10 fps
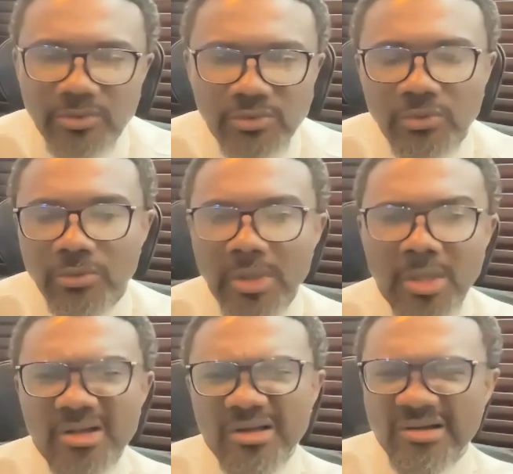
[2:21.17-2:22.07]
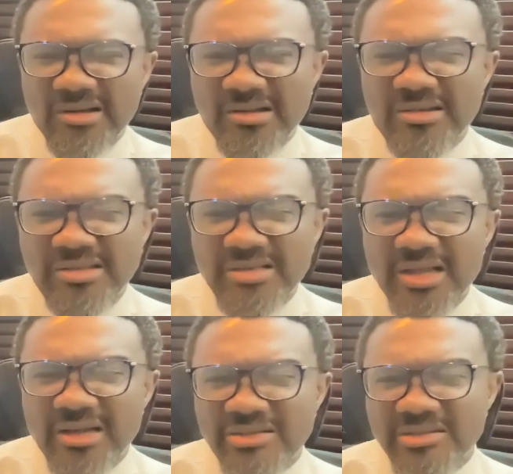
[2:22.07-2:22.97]
So this guy
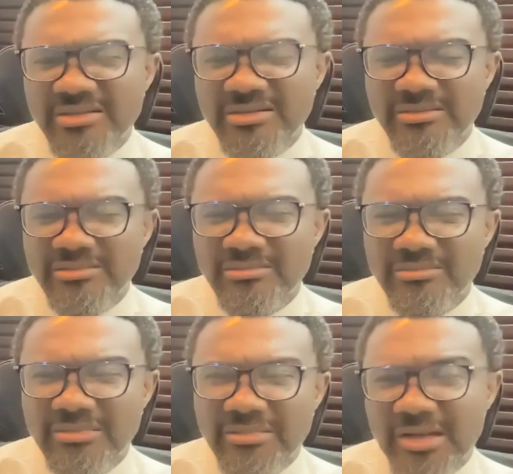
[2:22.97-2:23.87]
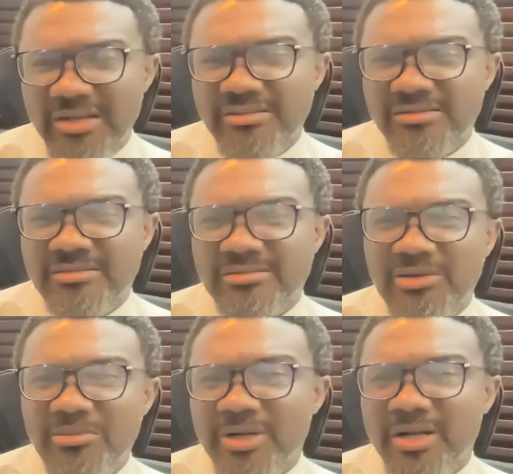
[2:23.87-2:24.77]
actually has
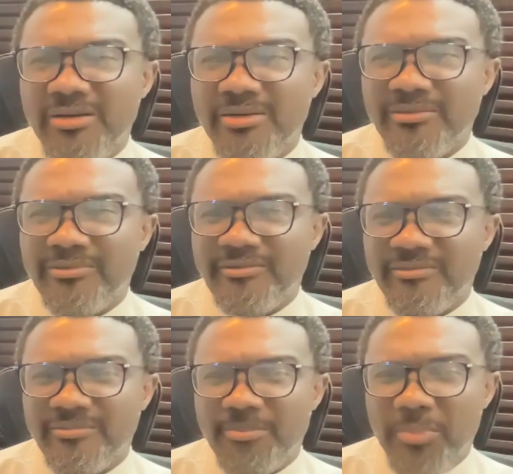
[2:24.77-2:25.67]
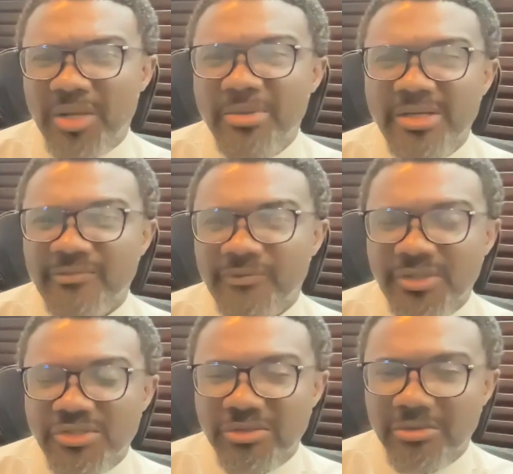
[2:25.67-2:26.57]
some kind of payment
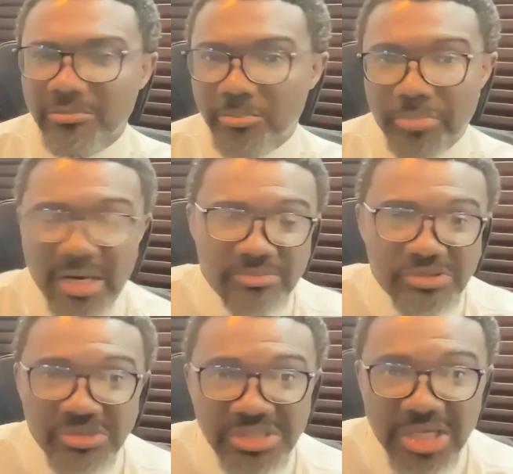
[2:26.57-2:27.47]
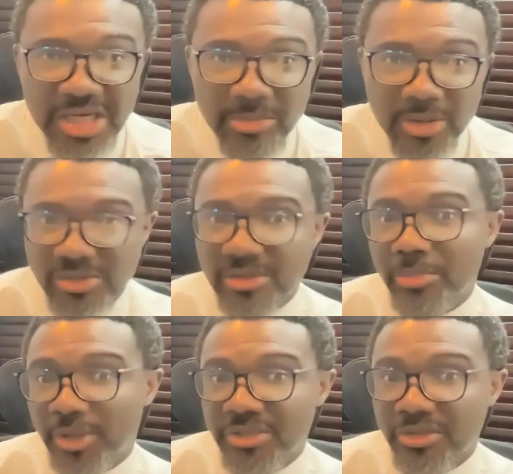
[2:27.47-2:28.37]
friction. Perhaps he doesn't care about it,
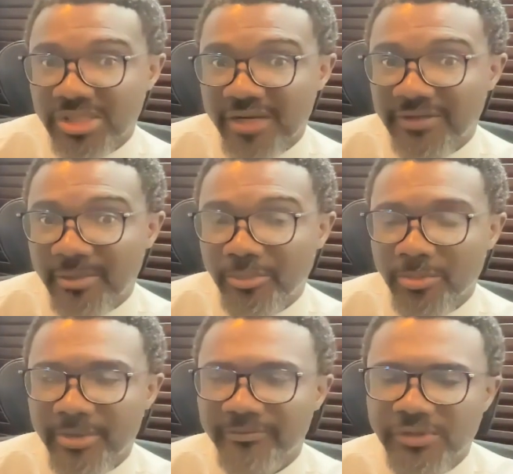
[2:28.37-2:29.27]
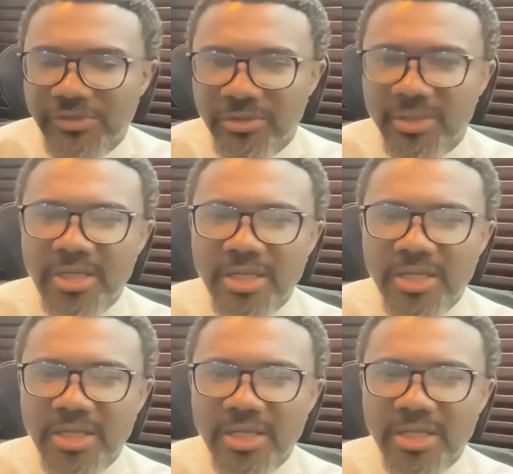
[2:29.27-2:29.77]
but he does have that payment friction.